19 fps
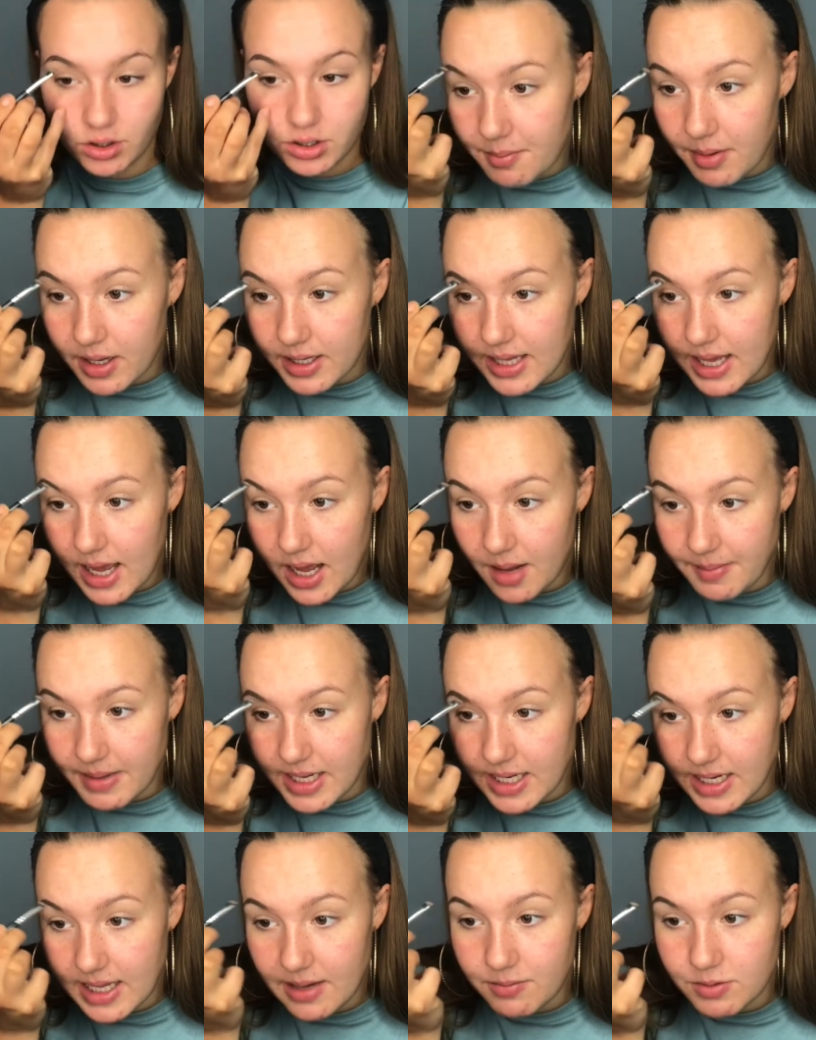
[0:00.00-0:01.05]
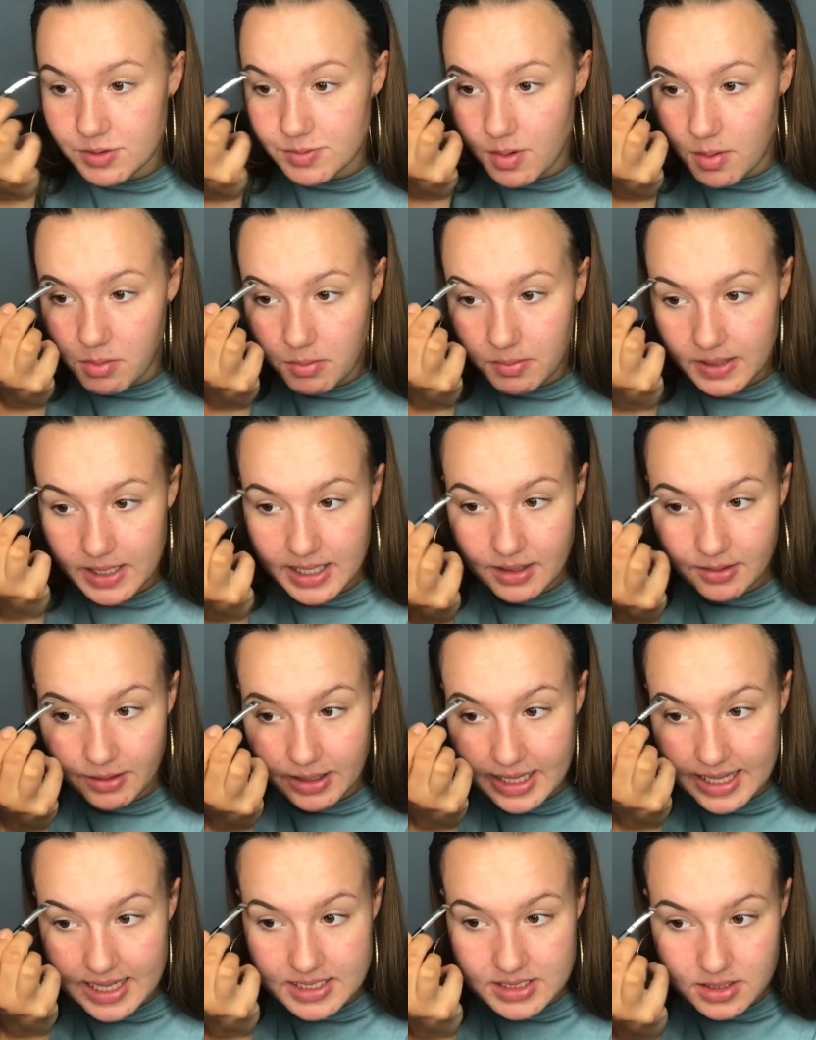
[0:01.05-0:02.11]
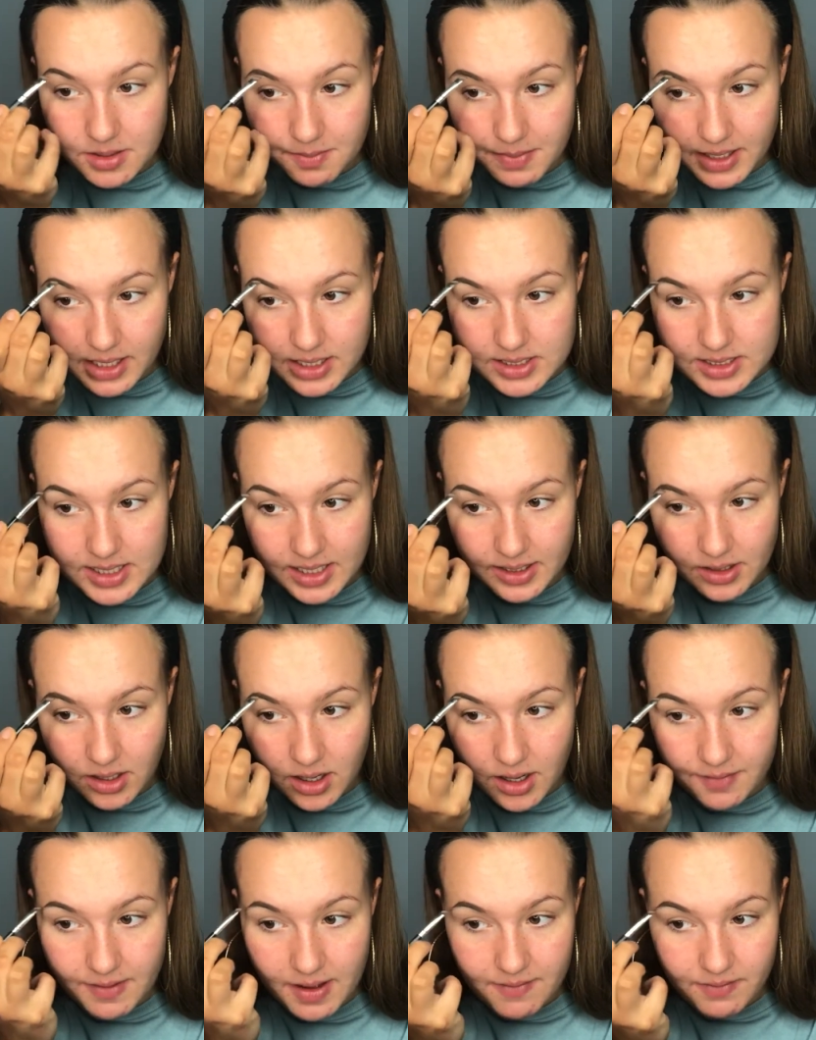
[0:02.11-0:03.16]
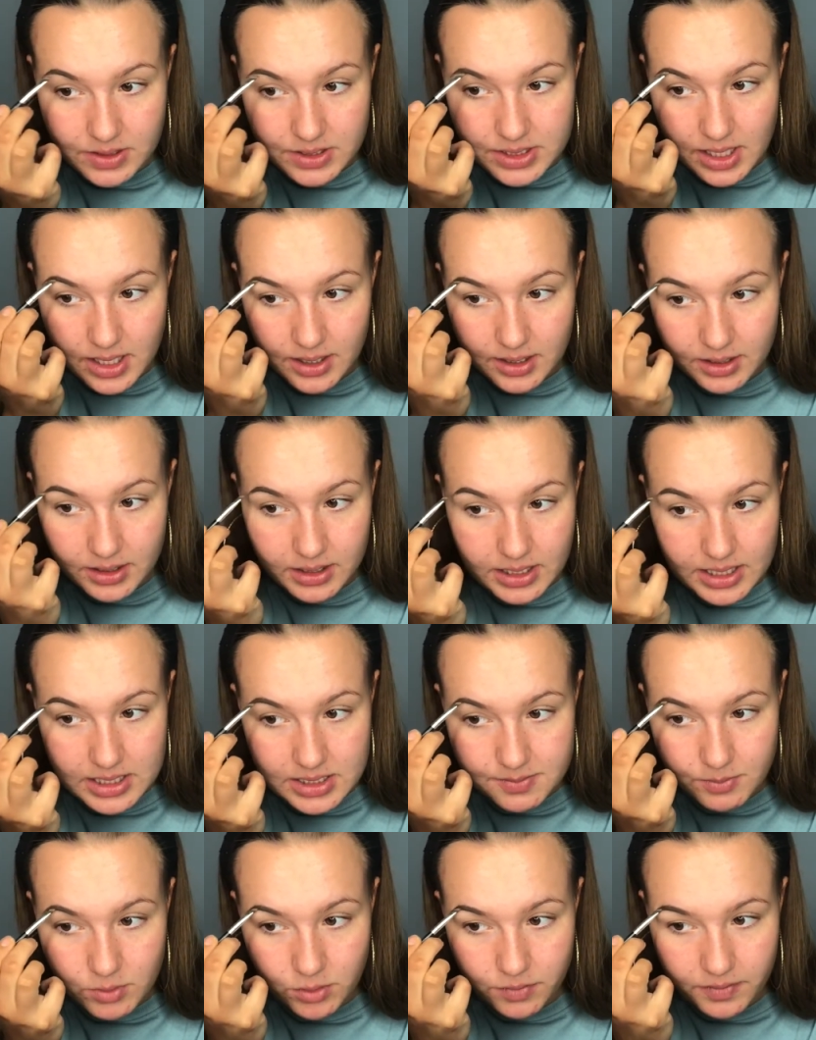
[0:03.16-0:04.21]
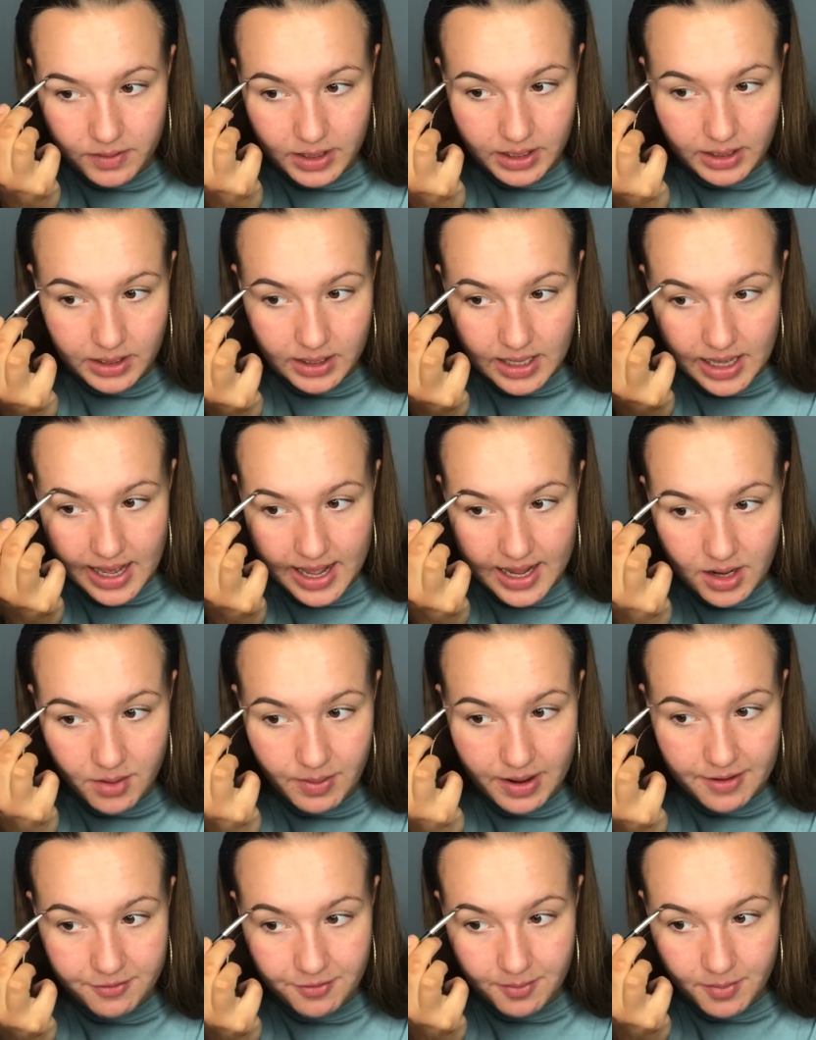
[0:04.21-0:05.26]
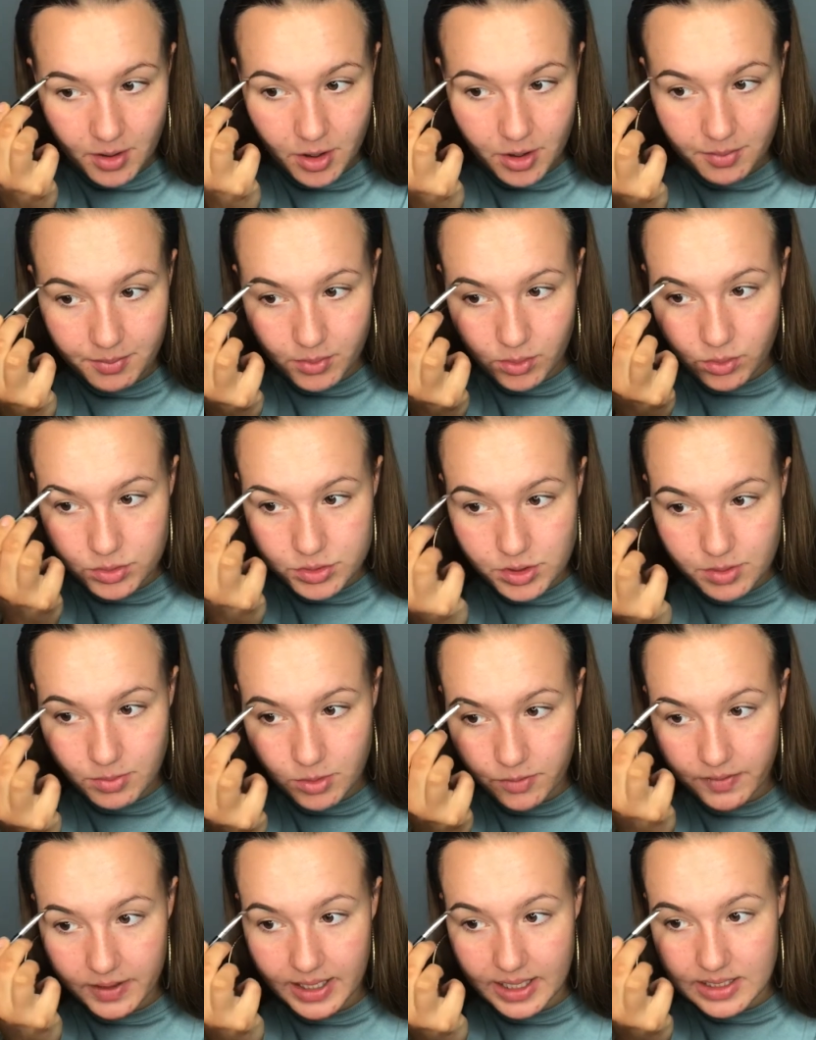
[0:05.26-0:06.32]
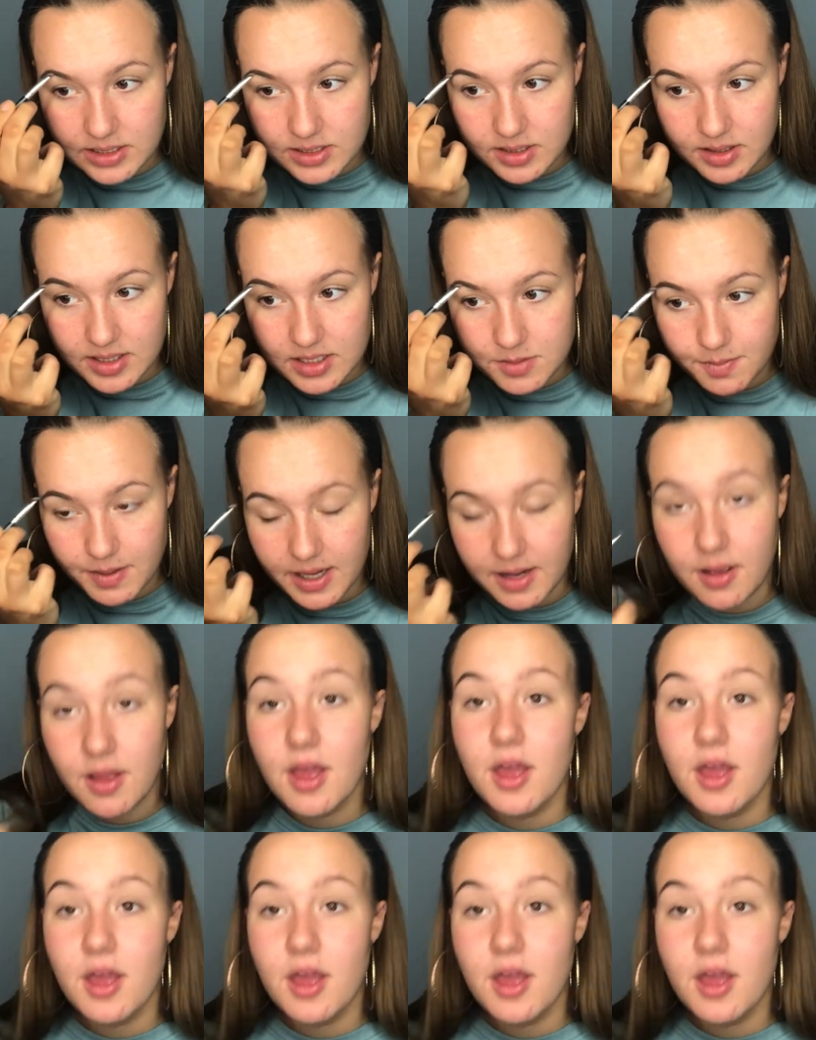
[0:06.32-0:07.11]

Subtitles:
But yeah, I mean, it was probably, or it is the biggest thing that I've ever done, is moving away from home, but also moving into this big